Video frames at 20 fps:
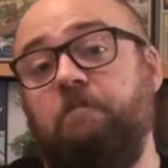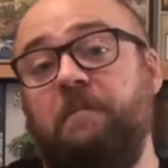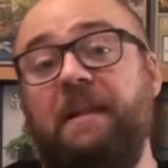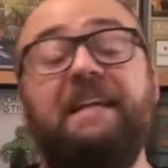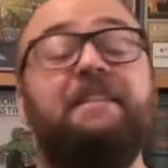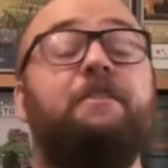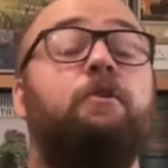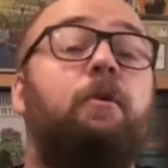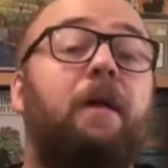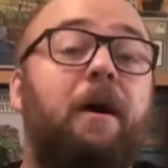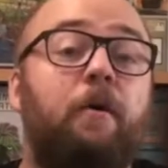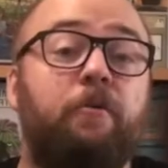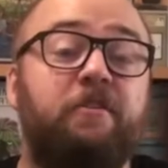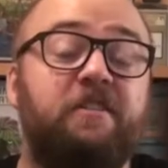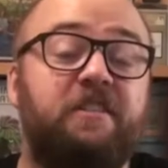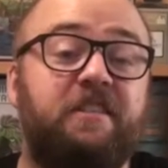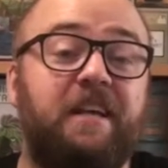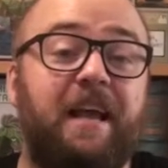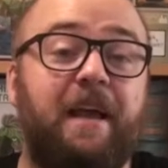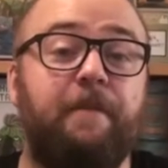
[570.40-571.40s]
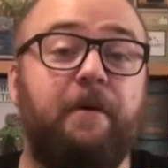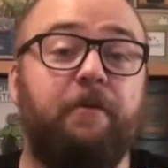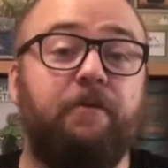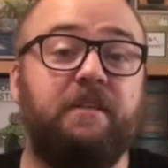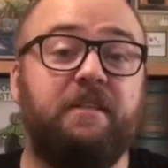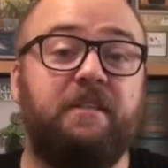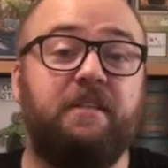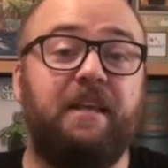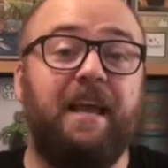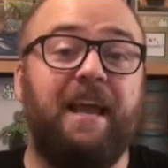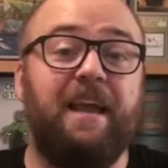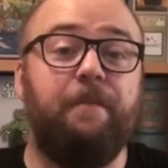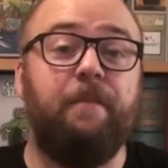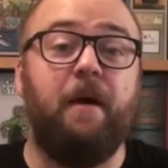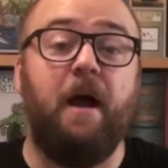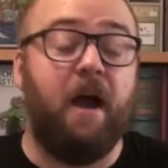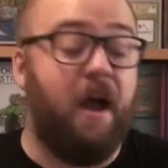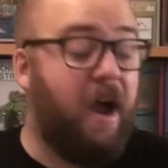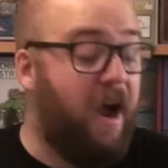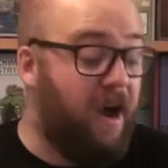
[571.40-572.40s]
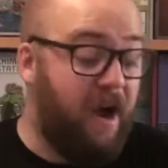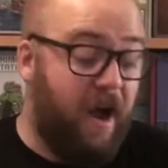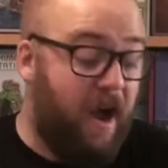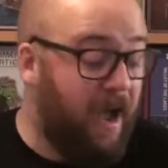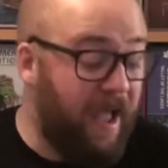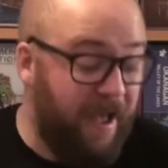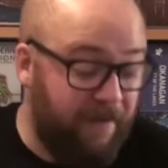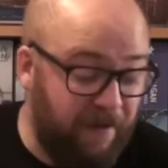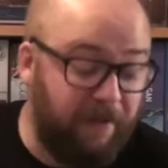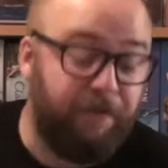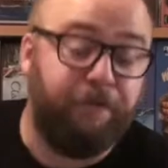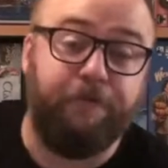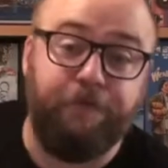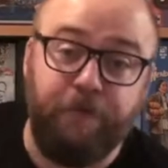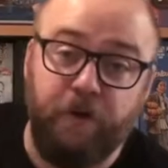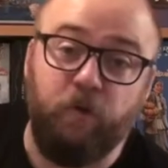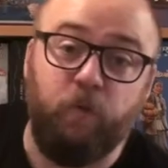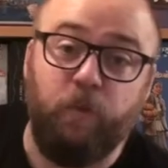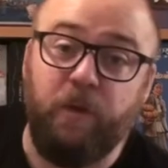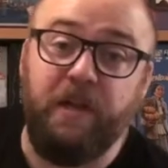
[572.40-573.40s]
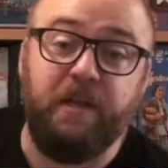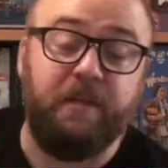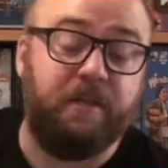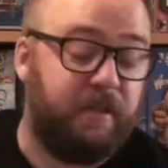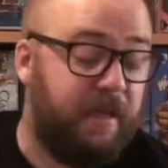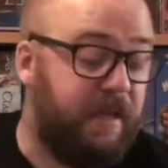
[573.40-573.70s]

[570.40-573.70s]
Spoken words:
That's all I want to say about this game. I have had fun with it.